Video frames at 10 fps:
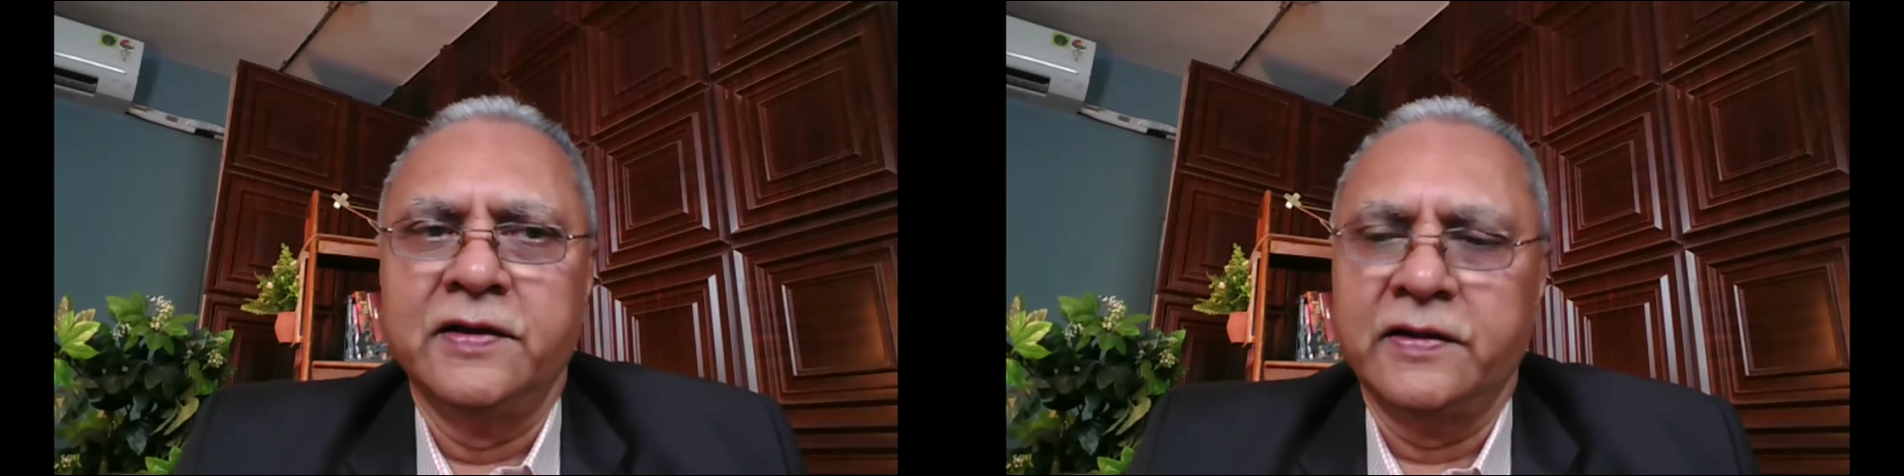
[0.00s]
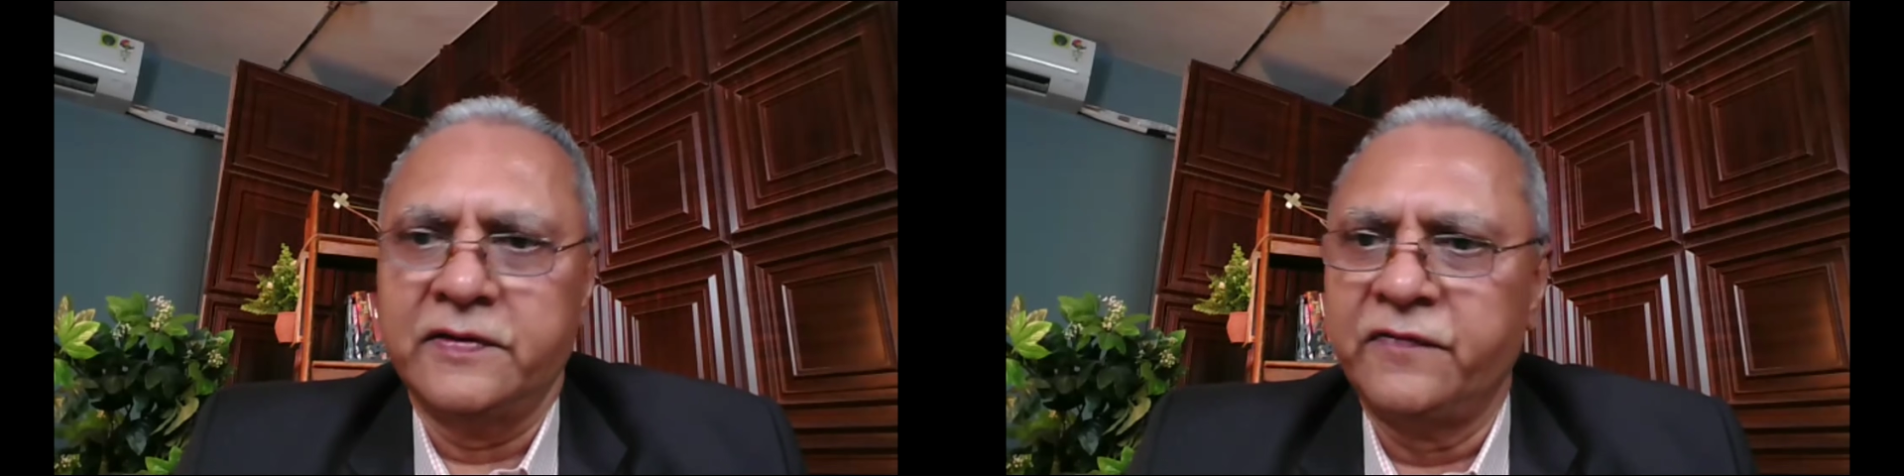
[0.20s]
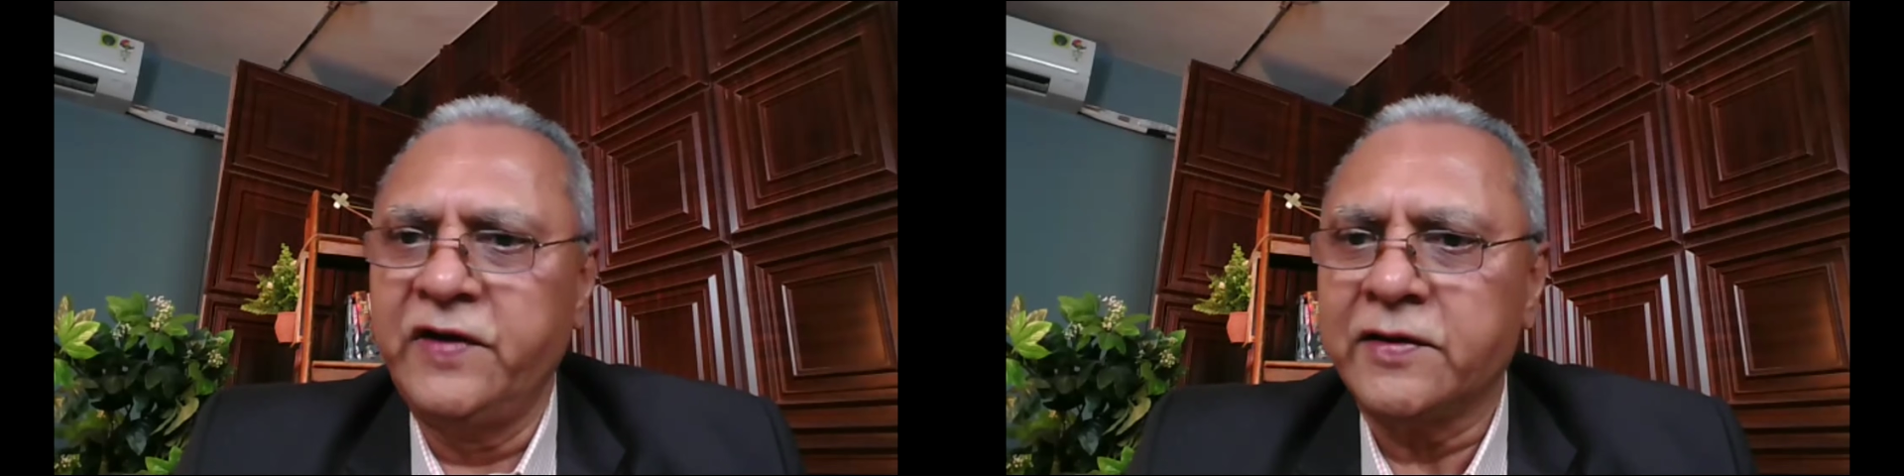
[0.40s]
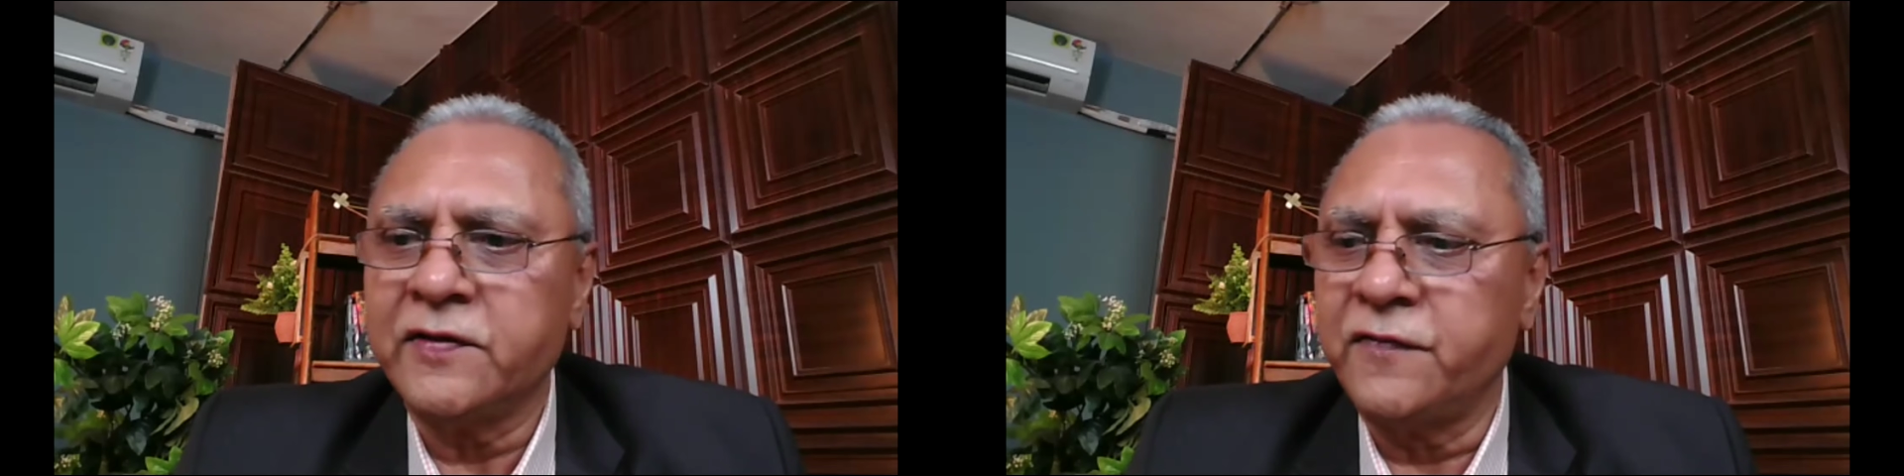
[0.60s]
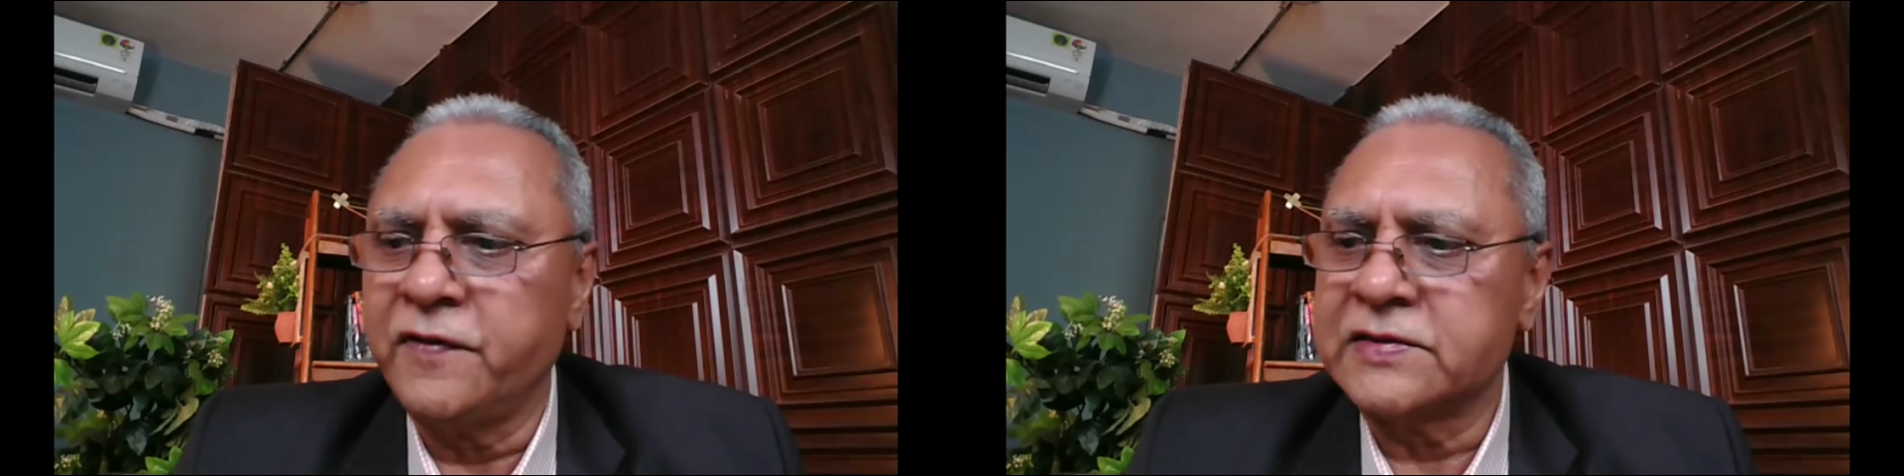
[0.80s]
we are
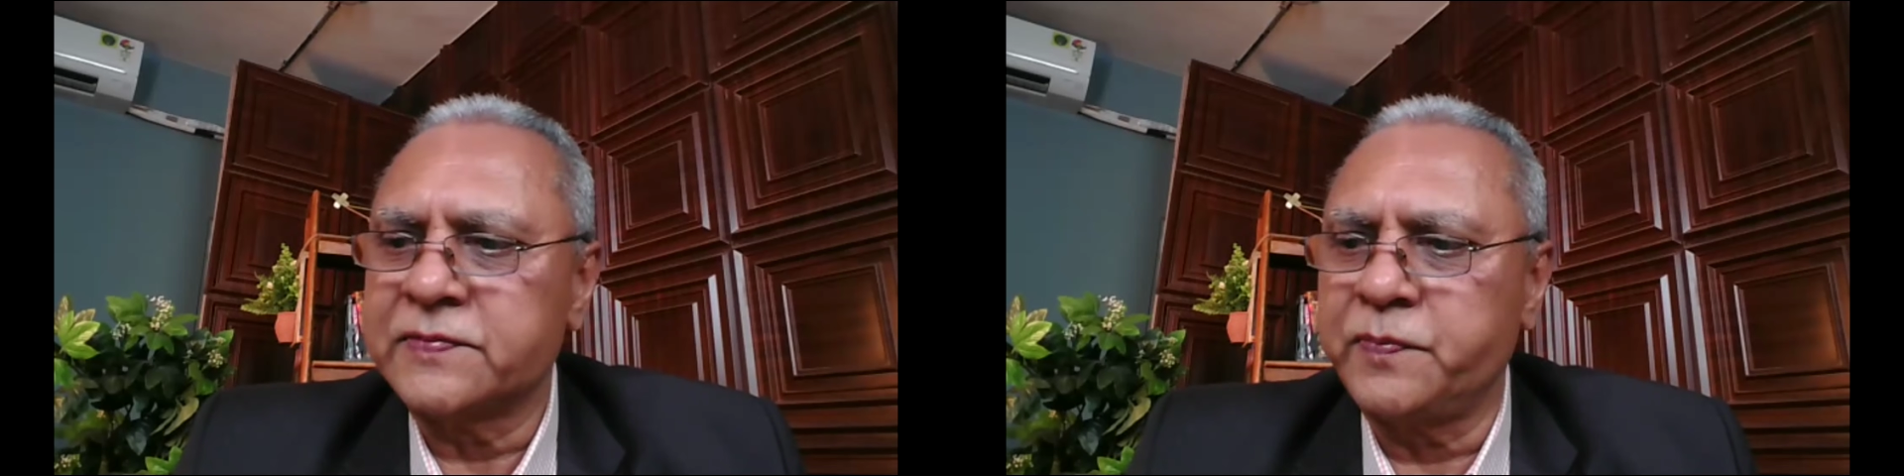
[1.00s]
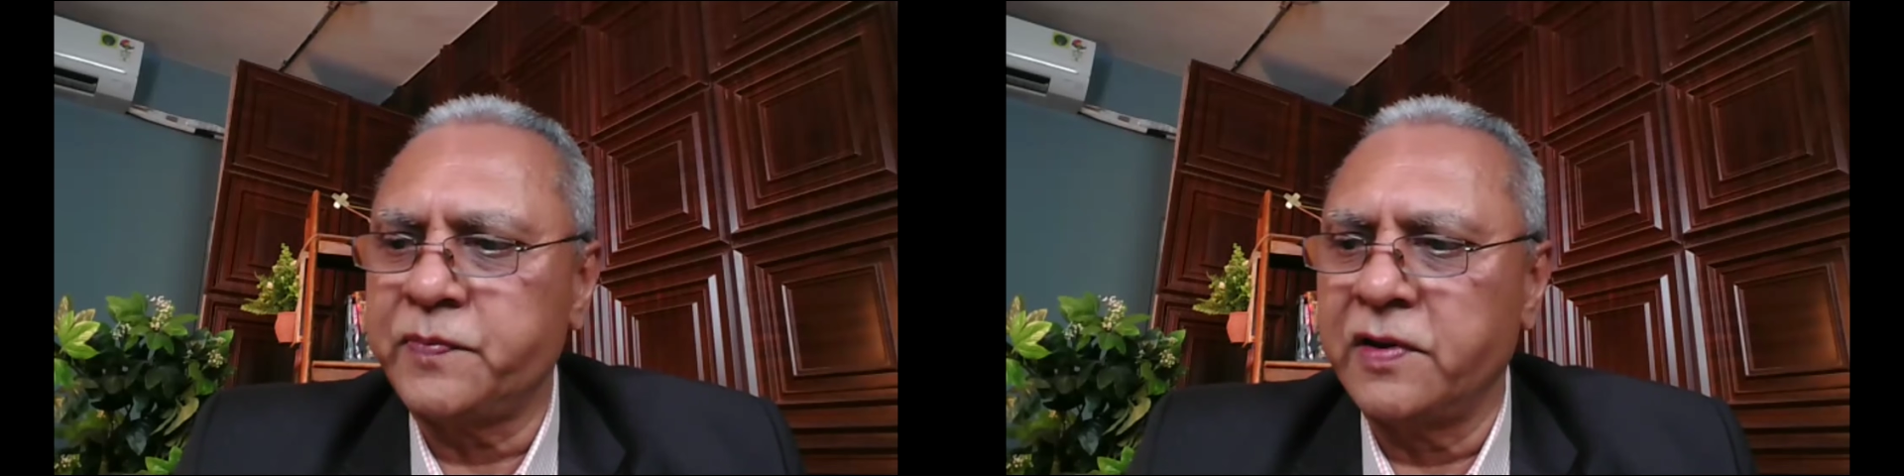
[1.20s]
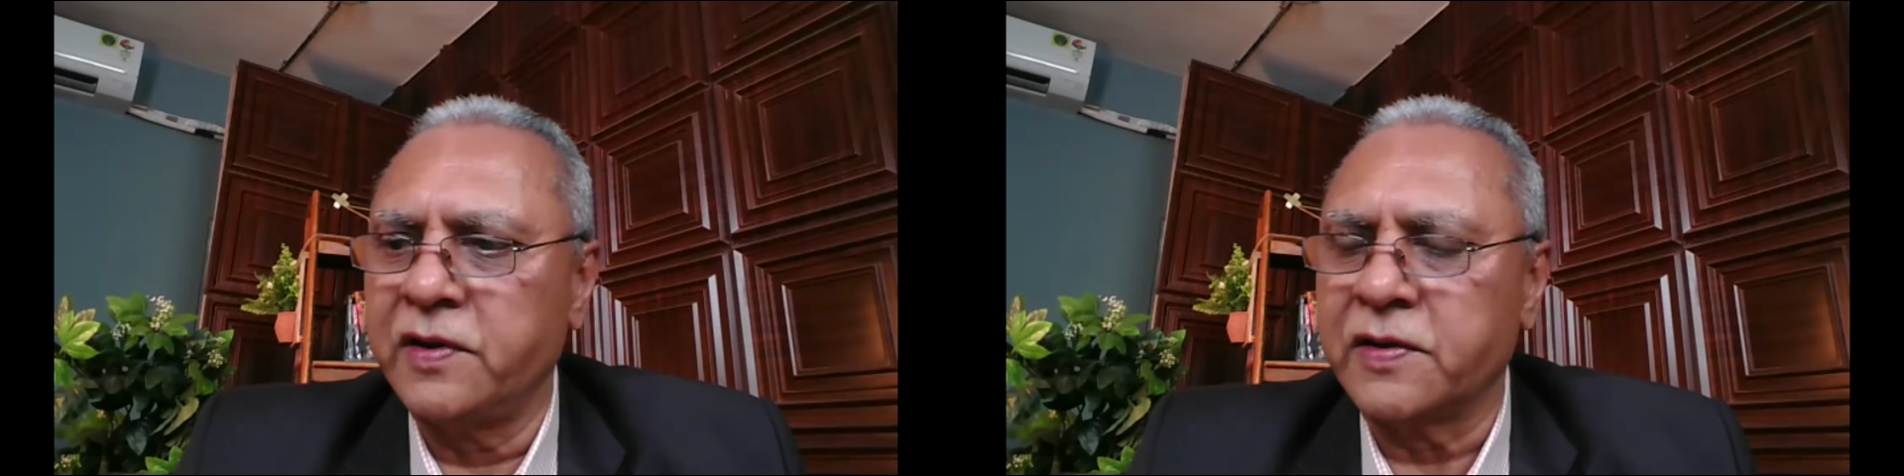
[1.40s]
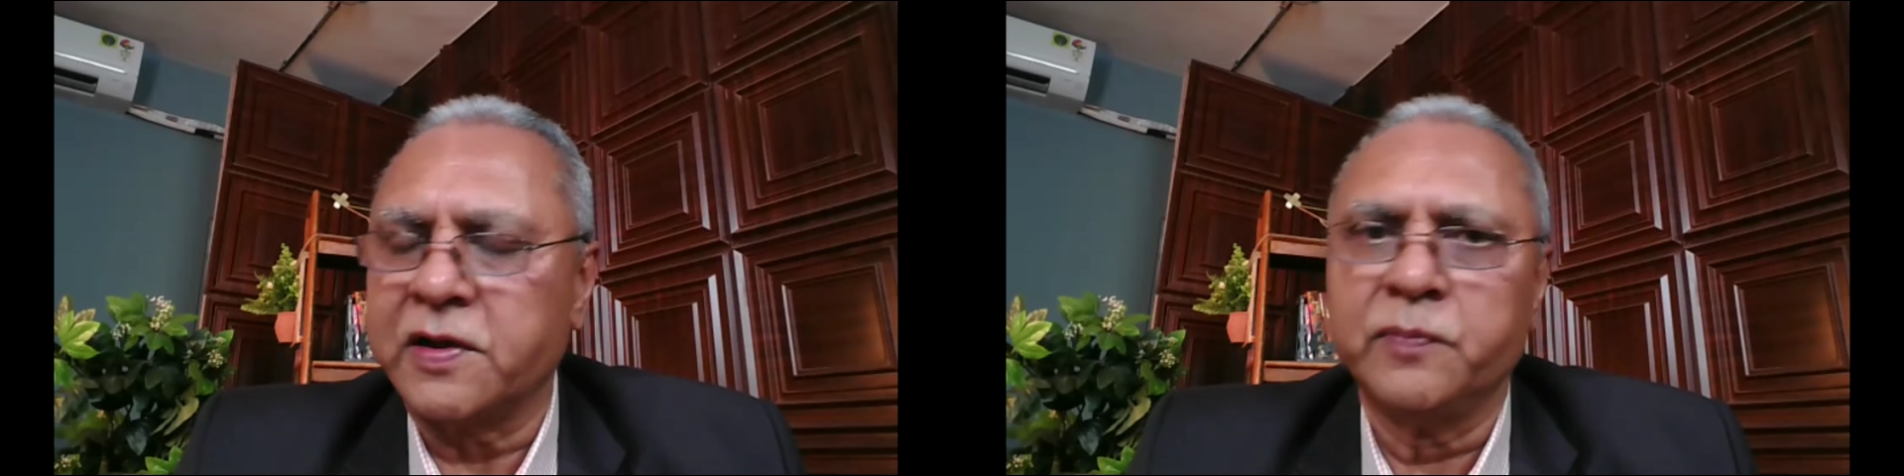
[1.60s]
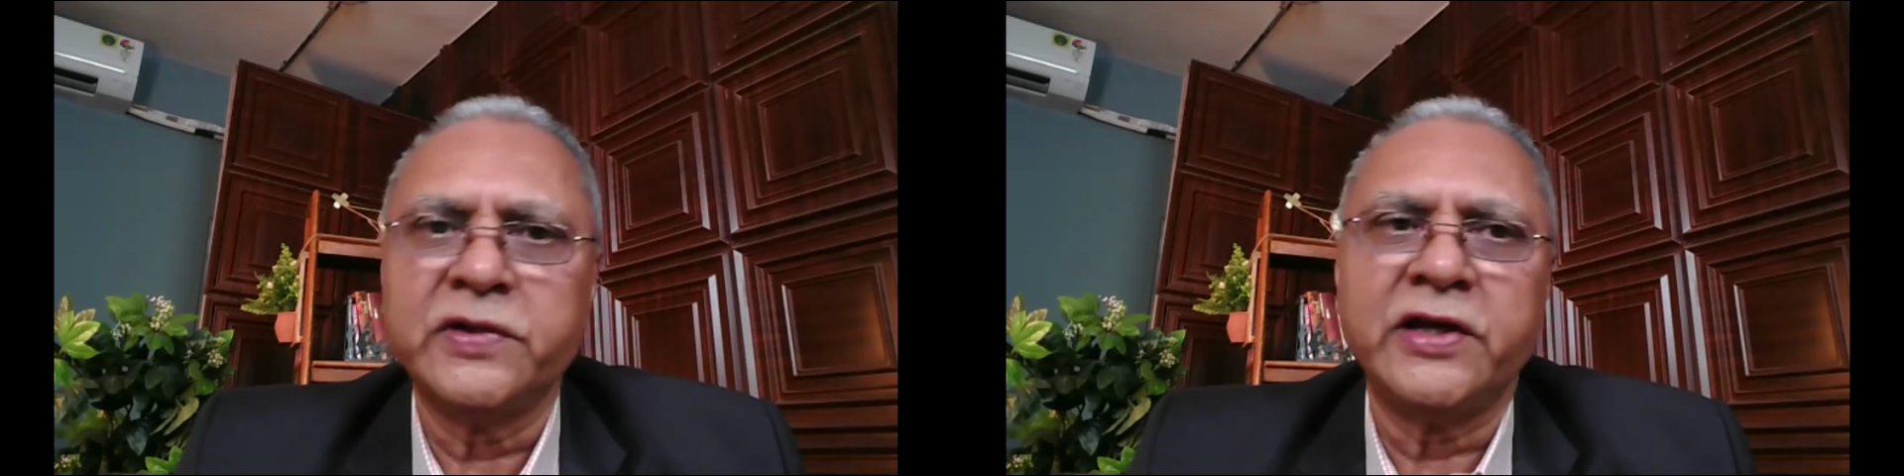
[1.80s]
the first
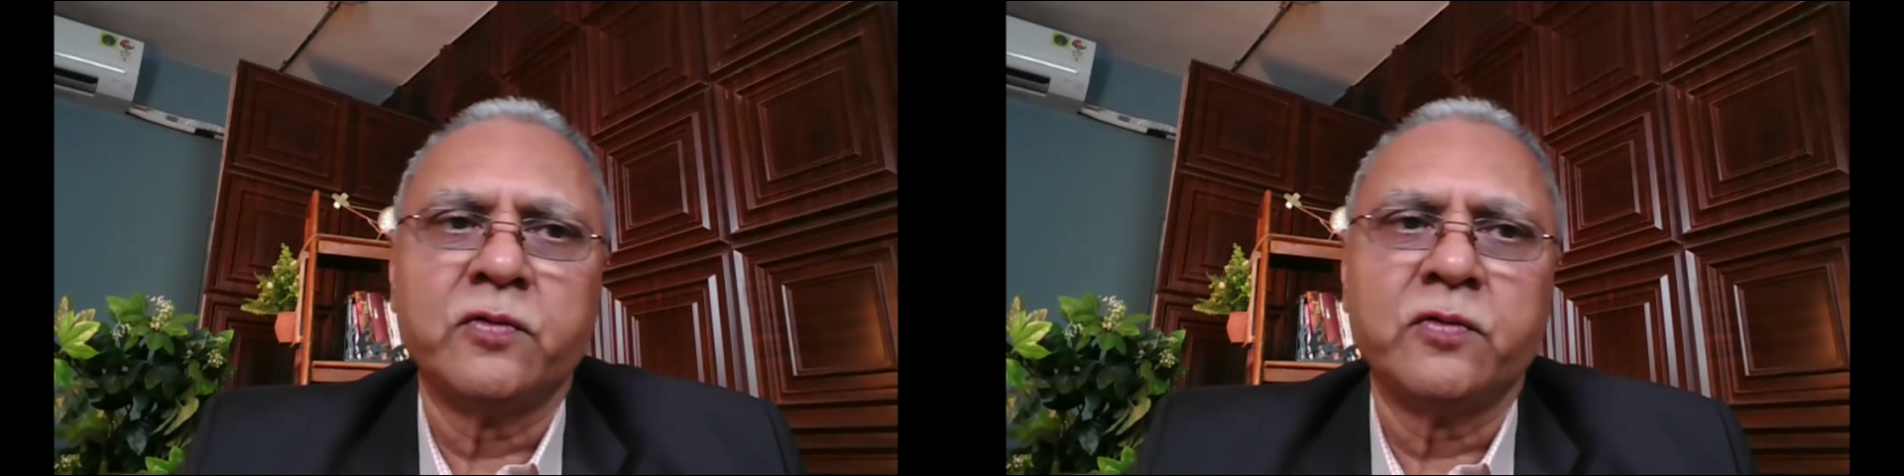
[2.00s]
company